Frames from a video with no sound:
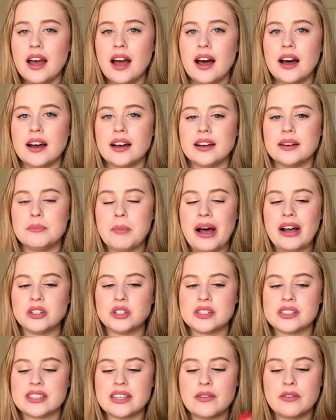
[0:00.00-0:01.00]
I'll
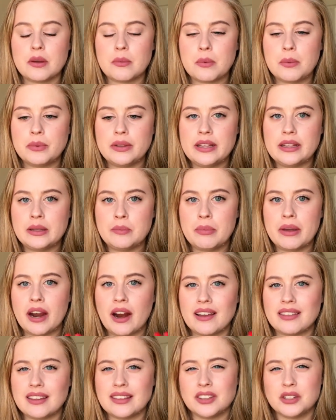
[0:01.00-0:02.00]
just leave them completely bare.
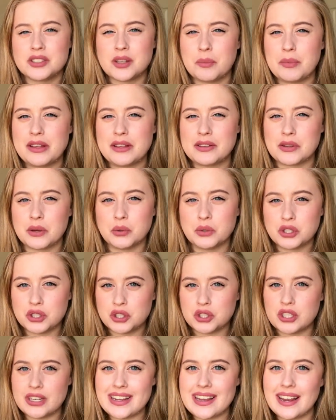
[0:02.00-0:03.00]
I think there's something so
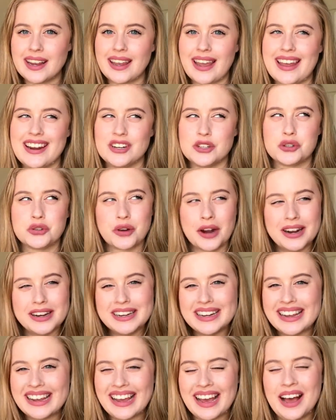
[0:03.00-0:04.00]
chic and
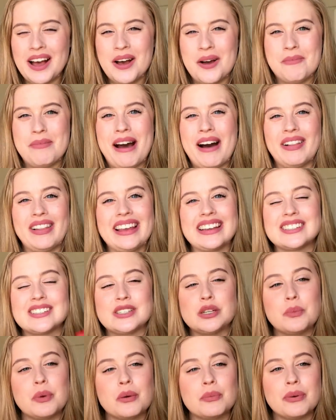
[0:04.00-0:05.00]
trendy about like
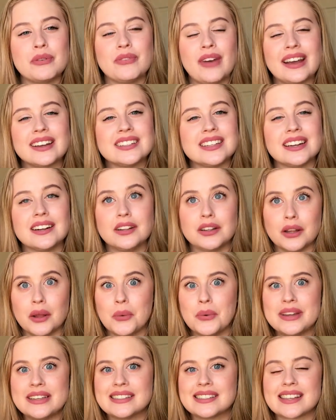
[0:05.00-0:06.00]
super perfected
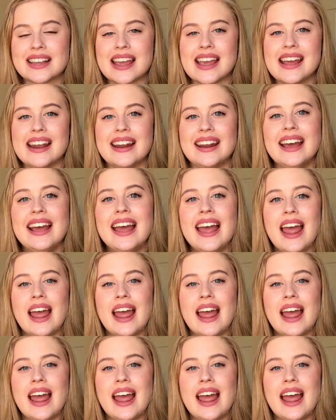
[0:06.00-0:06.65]
glowy skin